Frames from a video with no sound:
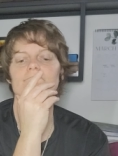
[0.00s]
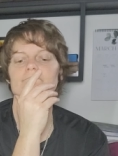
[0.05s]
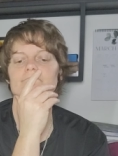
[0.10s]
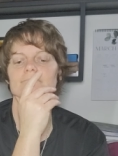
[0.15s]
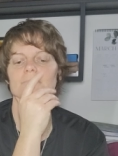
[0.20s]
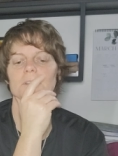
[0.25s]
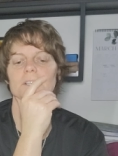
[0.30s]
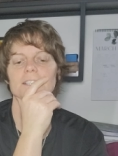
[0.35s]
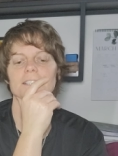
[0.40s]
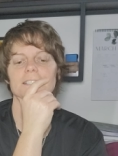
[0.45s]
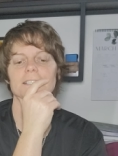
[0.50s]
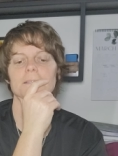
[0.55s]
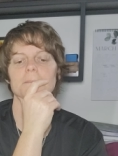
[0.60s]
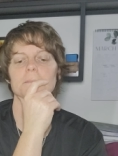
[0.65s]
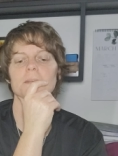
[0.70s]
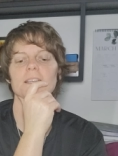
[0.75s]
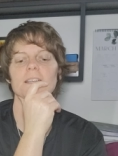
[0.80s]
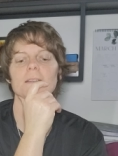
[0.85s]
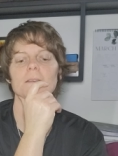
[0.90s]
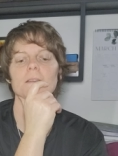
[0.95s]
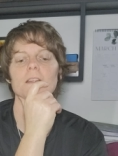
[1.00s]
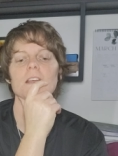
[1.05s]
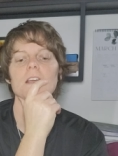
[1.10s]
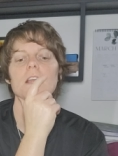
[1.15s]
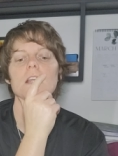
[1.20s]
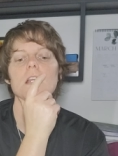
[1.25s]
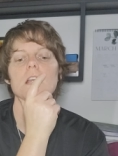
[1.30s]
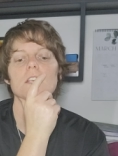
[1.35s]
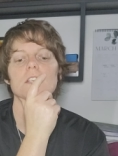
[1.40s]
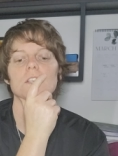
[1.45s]
What does this mean?
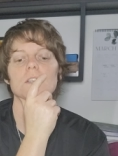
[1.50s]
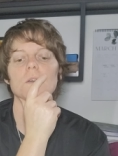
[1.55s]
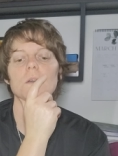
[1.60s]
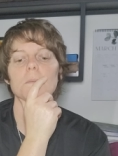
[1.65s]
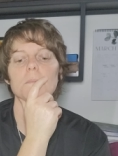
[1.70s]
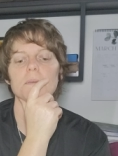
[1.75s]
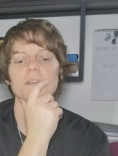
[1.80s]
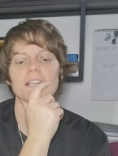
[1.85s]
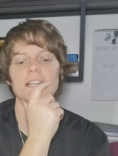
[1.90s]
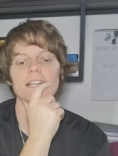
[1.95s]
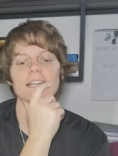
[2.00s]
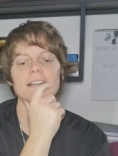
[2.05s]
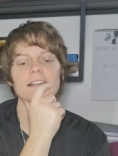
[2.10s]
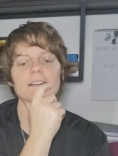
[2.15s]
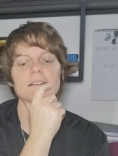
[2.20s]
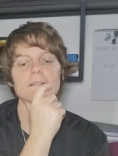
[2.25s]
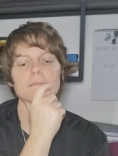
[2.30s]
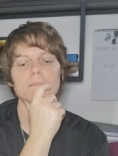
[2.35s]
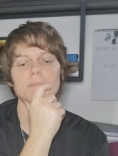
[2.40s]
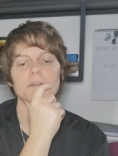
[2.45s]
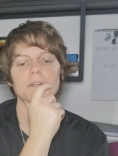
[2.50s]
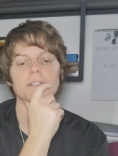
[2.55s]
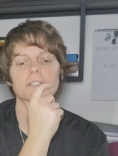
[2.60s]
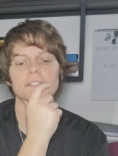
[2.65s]
So I'm picking up,